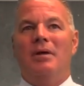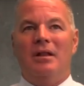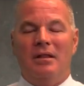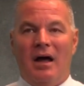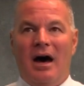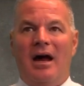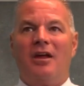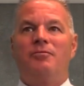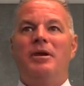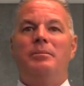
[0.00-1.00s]
A lot
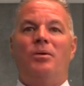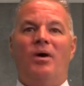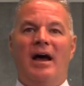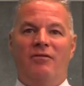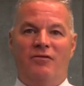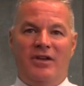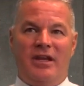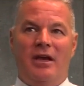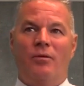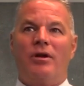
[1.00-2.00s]
of people have
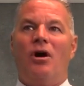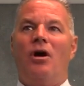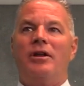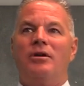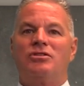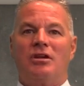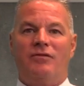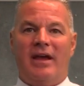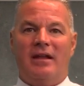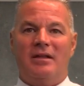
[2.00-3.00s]
video and audio
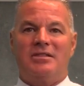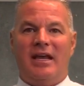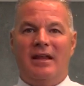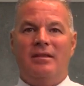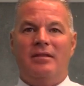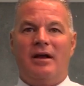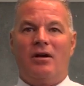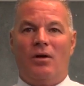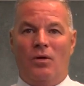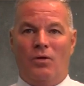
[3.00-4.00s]
surveillance in
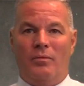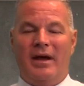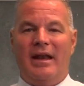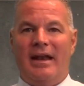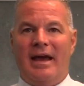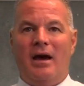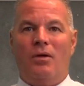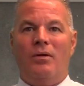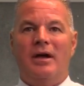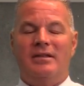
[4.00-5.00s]
their home
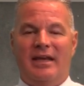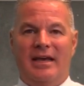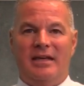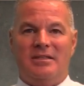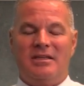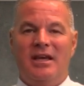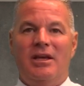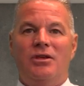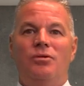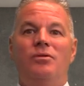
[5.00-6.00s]
nowadays.
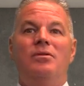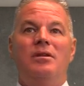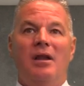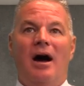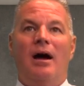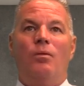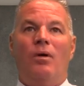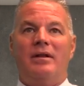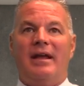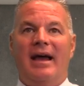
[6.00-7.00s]
You do not
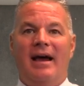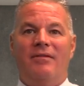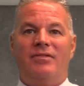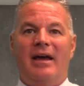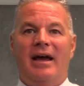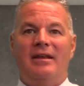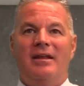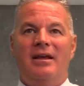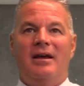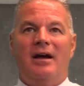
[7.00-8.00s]
want to have that
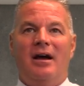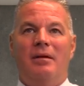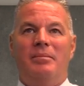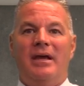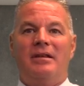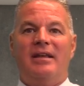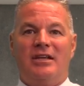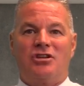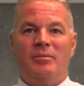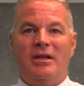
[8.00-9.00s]
be a
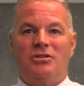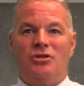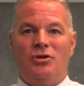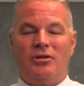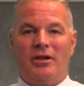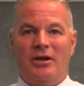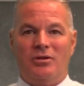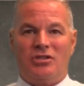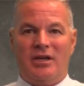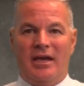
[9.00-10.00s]
detriment to your
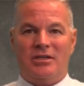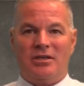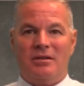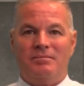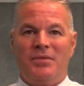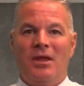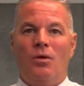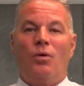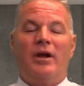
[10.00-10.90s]
negotiation or